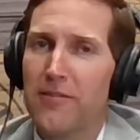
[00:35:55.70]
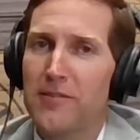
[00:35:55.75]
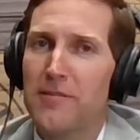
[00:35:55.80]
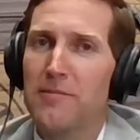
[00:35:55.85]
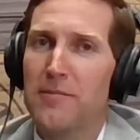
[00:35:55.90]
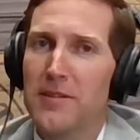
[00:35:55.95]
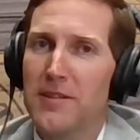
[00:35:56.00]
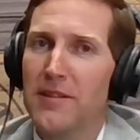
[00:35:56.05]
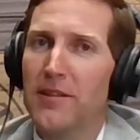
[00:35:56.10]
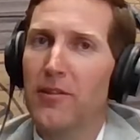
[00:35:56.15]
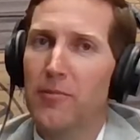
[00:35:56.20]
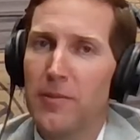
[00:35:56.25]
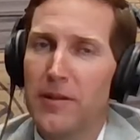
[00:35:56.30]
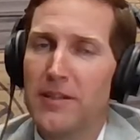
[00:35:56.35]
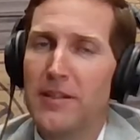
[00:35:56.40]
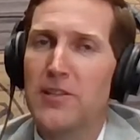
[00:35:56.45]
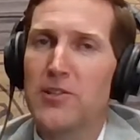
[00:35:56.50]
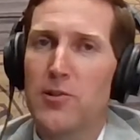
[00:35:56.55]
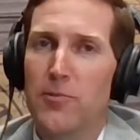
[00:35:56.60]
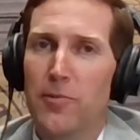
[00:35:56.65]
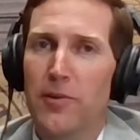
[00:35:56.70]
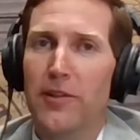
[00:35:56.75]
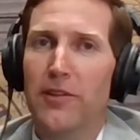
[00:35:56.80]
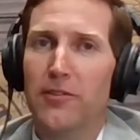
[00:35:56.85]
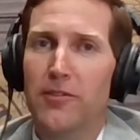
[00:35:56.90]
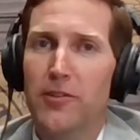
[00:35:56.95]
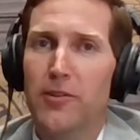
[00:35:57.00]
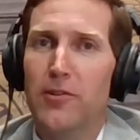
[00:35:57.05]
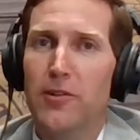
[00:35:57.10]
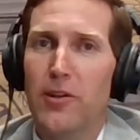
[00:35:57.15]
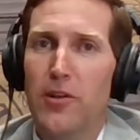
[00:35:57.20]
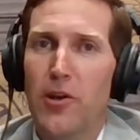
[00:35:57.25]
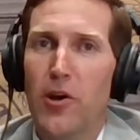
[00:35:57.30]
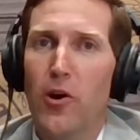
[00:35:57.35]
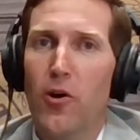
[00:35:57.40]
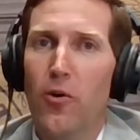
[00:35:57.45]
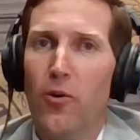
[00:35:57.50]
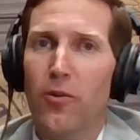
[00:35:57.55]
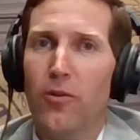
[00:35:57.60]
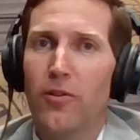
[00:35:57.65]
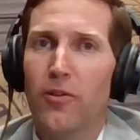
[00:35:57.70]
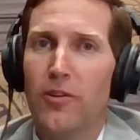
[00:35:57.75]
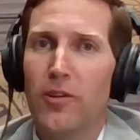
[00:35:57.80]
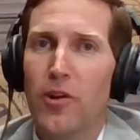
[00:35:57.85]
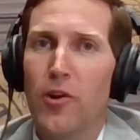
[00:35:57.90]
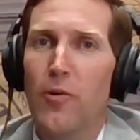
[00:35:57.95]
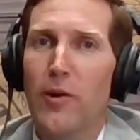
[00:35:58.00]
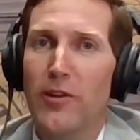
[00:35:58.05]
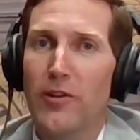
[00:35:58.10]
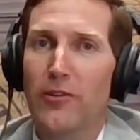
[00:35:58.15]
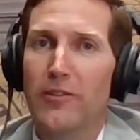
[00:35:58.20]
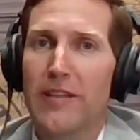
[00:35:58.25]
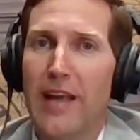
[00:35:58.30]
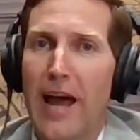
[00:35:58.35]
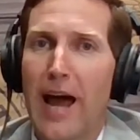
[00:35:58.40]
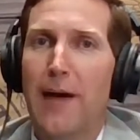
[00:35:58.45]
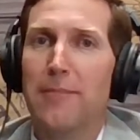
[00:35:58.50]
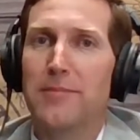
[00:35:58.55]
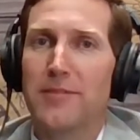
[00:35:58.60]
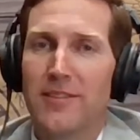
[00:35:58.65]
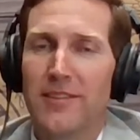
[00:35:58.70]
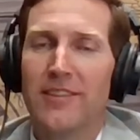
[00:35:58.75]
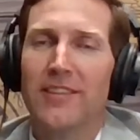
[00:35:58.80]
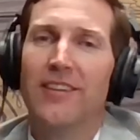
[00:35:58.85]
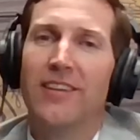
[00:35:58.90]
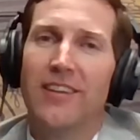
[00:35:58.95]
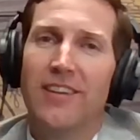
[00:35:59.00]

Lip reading: have to be a little bit disciplined too, to know when you're tapped,